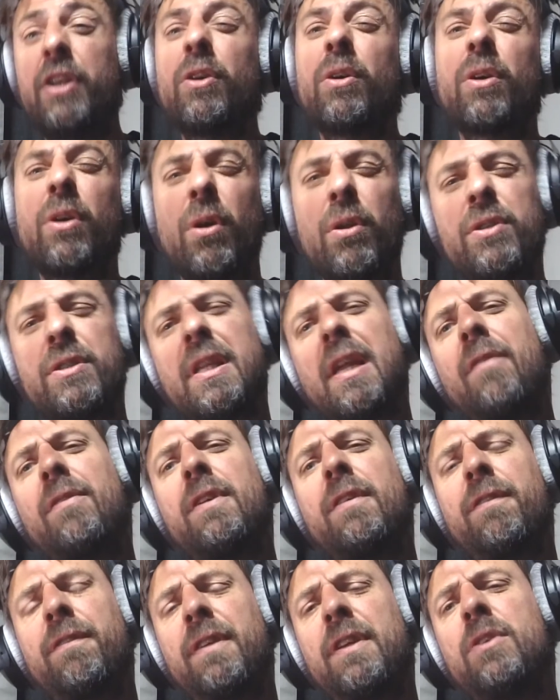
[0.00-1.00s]
you're constantly having
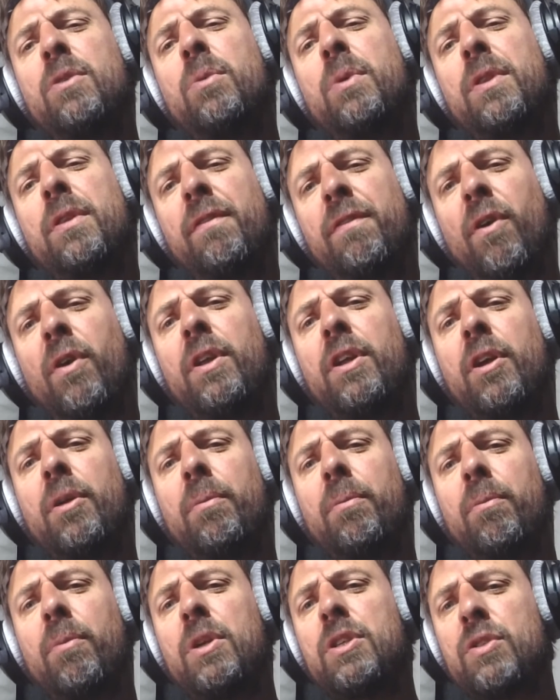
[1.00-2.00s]
to fiddle with the
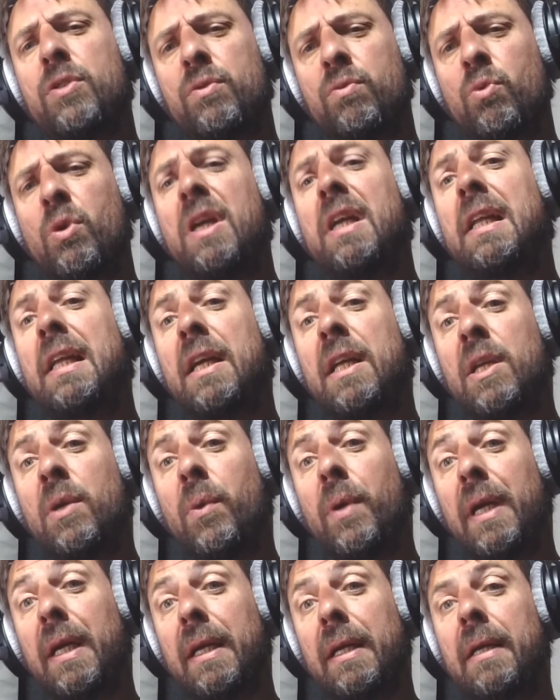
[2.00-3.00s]
volume, which is really
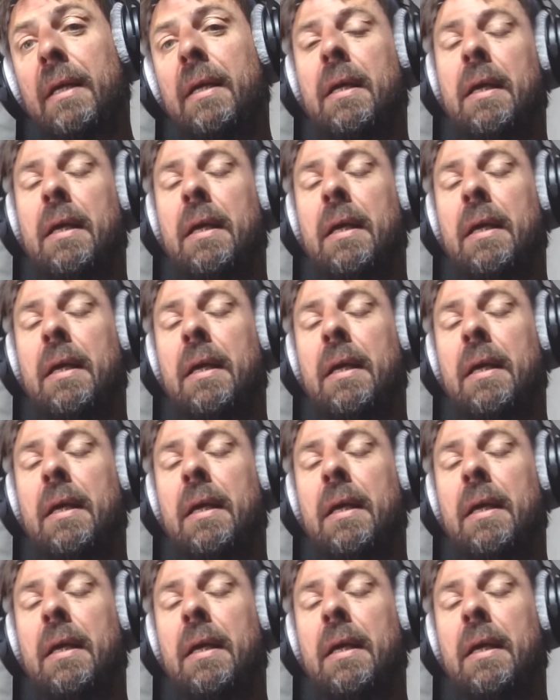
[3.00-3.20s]
annoying.